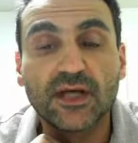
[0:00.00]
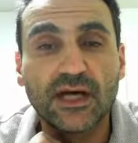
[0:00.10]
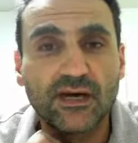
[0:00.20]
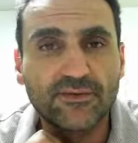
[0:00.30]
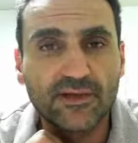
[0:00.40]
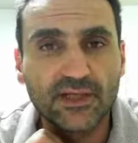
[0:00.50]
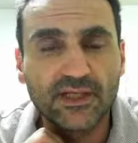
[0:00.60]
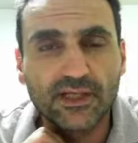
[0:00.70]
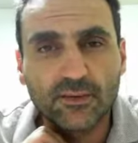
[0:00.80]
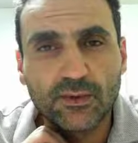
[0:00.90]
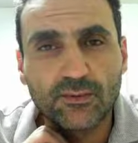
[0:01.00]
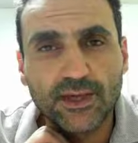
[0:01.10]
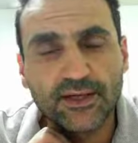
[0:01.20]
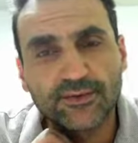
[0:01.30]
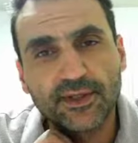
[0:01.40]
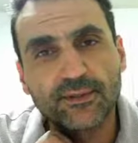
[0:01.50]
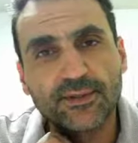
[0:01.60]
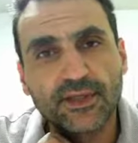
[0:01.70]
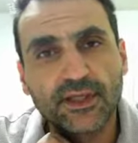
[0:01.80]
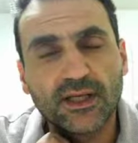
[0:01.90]
after he nearly went
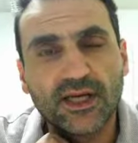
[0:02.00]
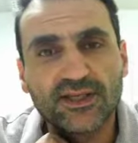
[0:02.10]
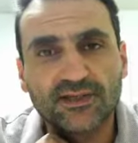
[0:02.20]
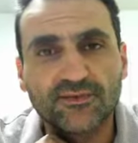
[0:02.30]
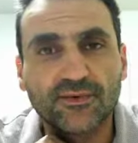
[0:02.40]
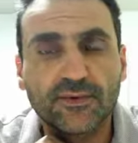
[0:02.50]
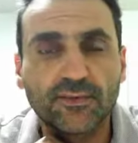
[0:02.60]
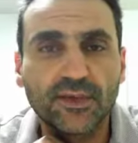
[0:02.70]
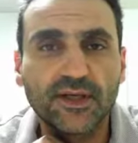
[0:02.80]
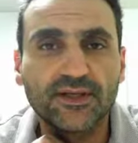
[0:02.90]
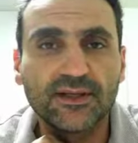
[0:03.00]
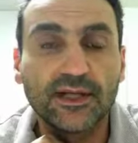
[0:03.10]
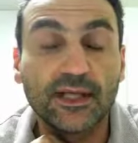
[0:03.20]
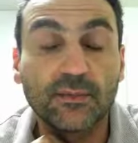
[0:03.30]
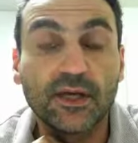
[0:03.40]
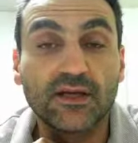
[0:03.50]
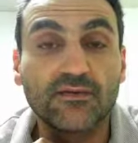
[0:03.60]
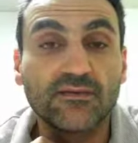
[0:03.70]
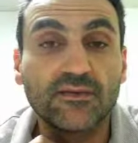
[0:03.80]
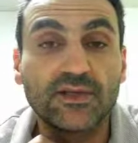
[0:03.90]
bankrupt, asking for a plea to get him out
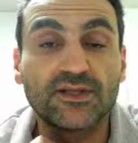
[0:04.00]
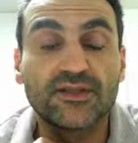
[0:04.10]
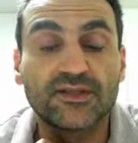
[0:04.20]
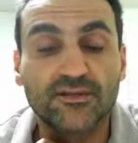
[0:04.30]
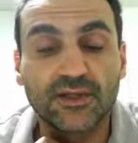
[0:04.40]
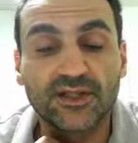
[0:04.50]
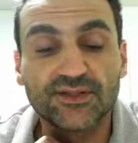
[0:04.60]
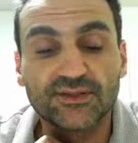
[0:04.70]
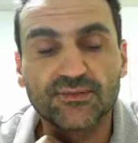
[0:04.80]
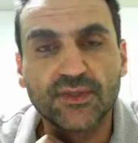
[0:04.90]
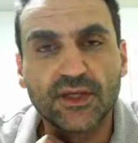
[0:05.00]
of his situation.